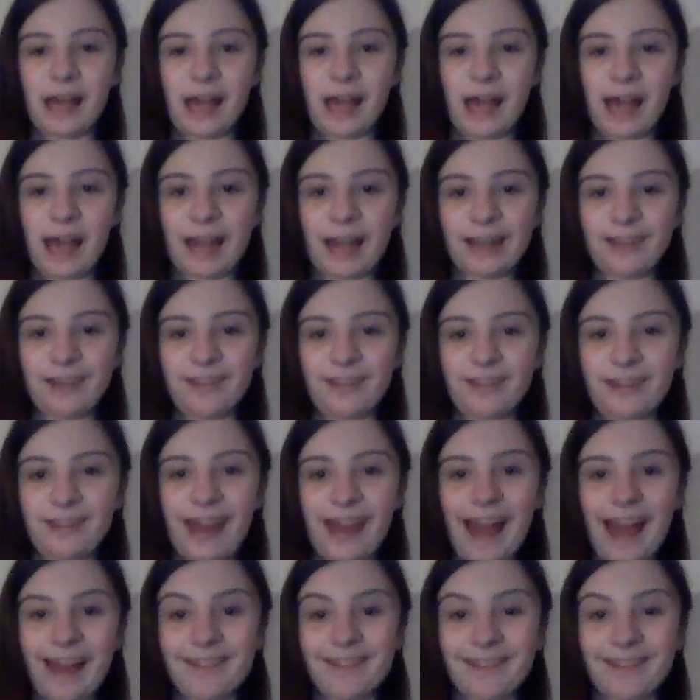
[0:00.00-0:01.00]
I
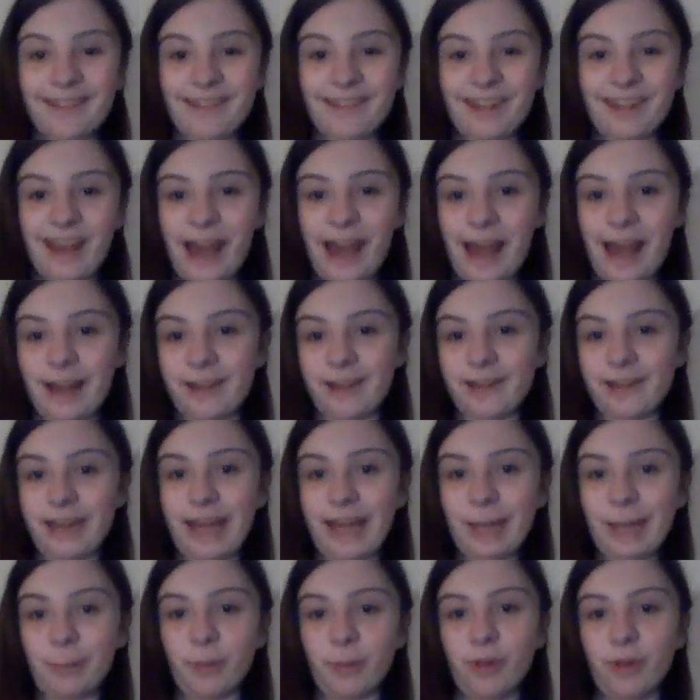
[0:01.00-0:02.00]
sat at a
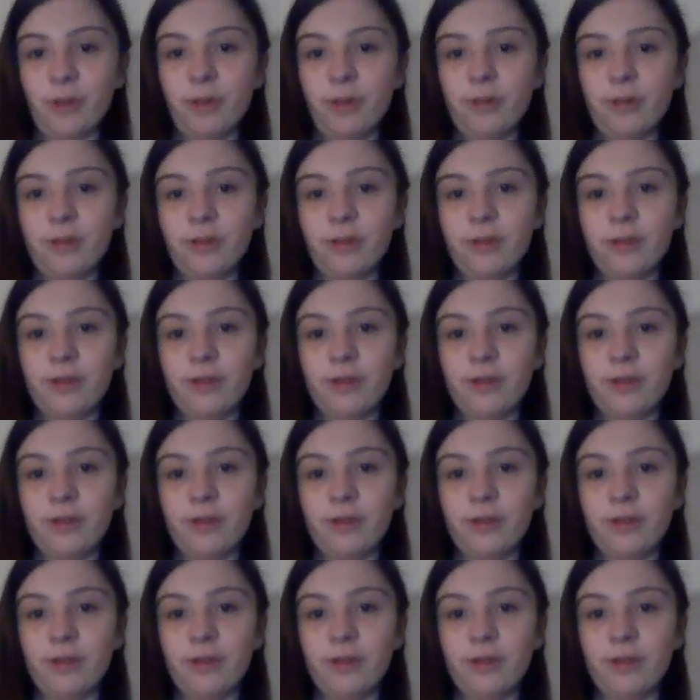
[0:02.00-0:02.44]
table.